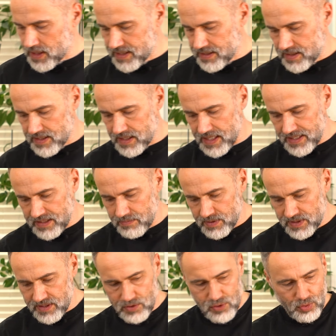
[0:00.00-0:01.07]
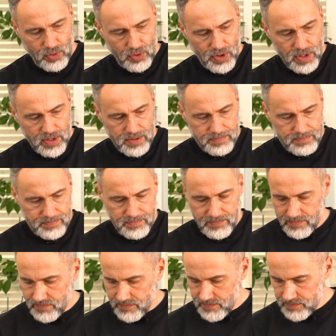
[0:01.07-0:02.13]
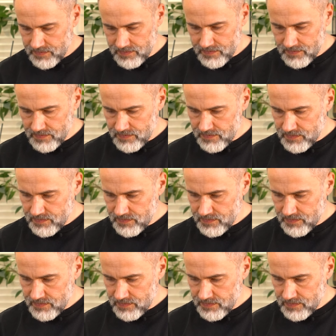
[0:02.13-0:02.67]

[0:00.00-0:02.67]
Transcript: Let's just turn down the heat a little bit here.